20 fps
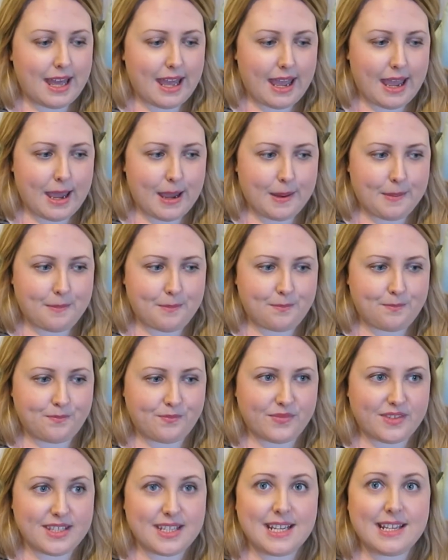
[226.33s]

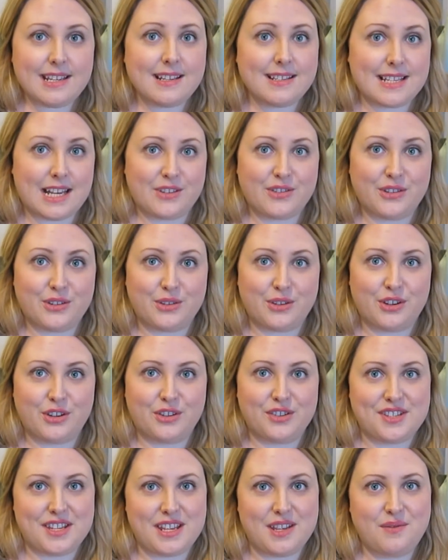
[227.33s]
Today is actually New
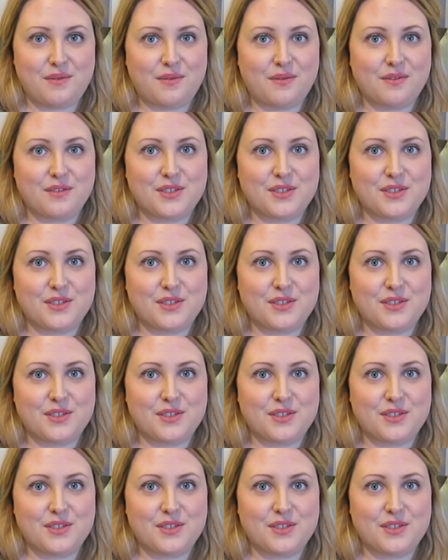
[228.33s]
Year's Eve,